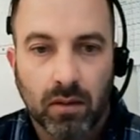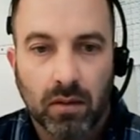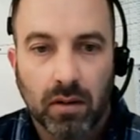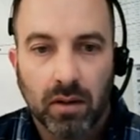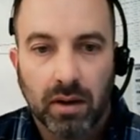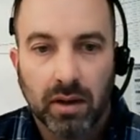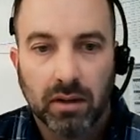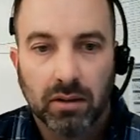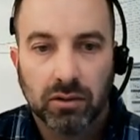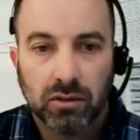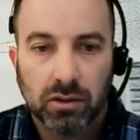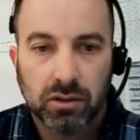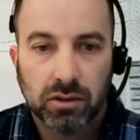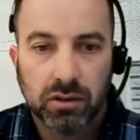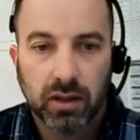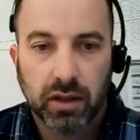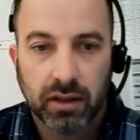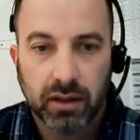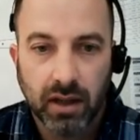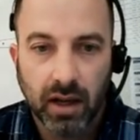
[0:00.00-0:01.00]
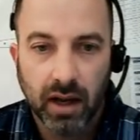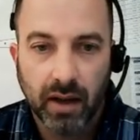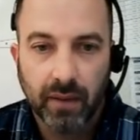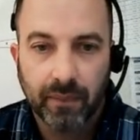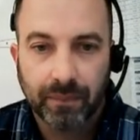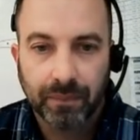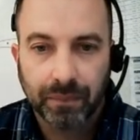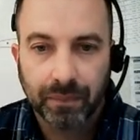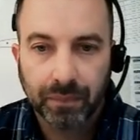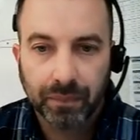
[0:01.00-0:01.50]
All right, just like that.
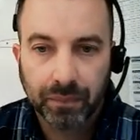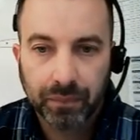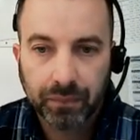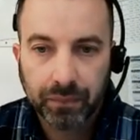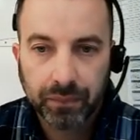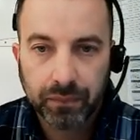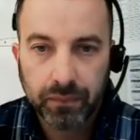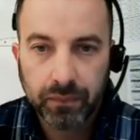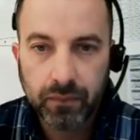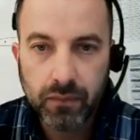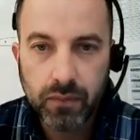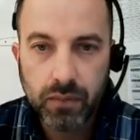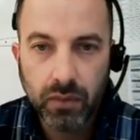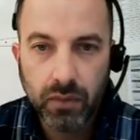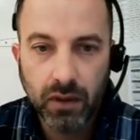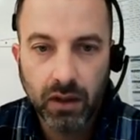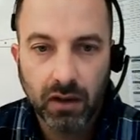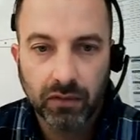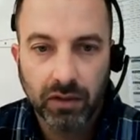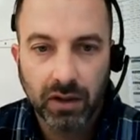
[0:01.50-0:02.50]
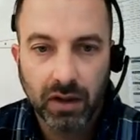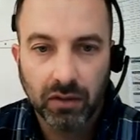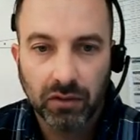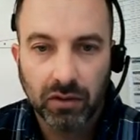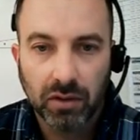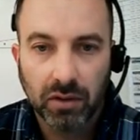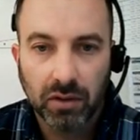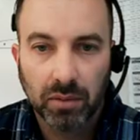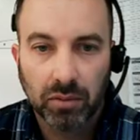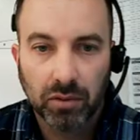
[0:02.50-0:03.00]
And if it
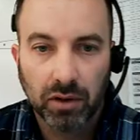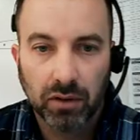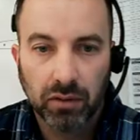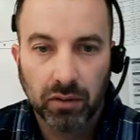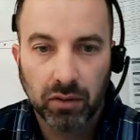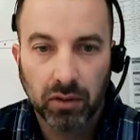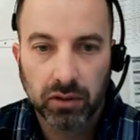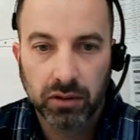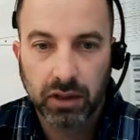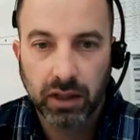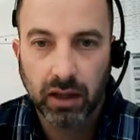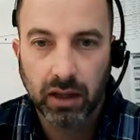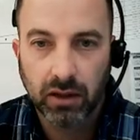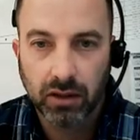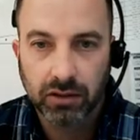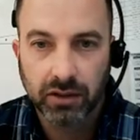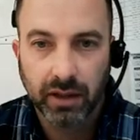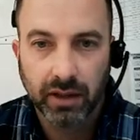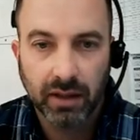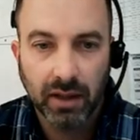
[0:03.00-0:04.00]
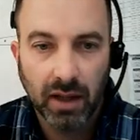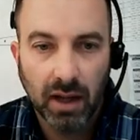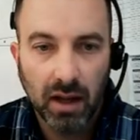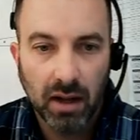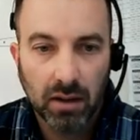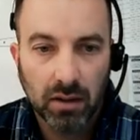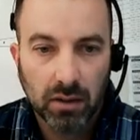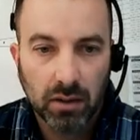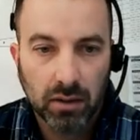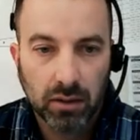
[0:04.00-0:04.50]
gives you the preview that looks like
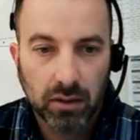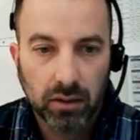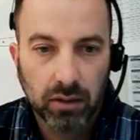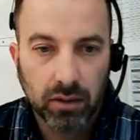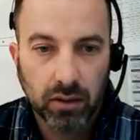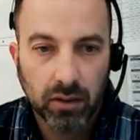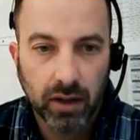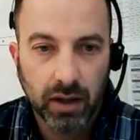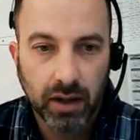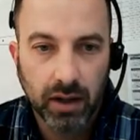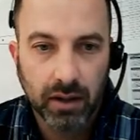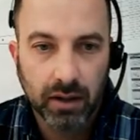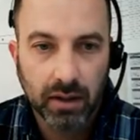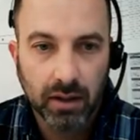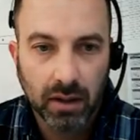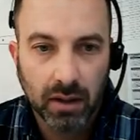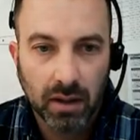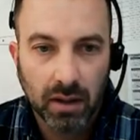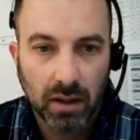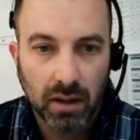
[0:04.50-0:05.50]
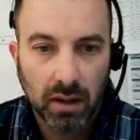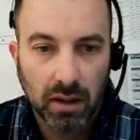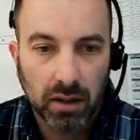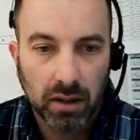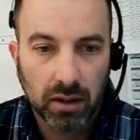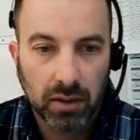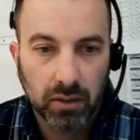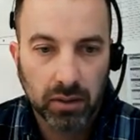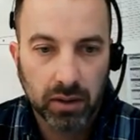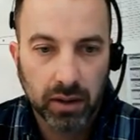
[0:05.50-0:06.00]
that, go ahead
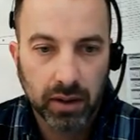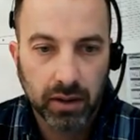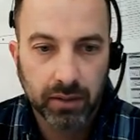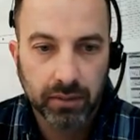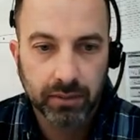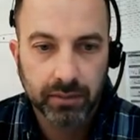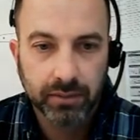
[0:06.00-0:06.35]
and hit OK.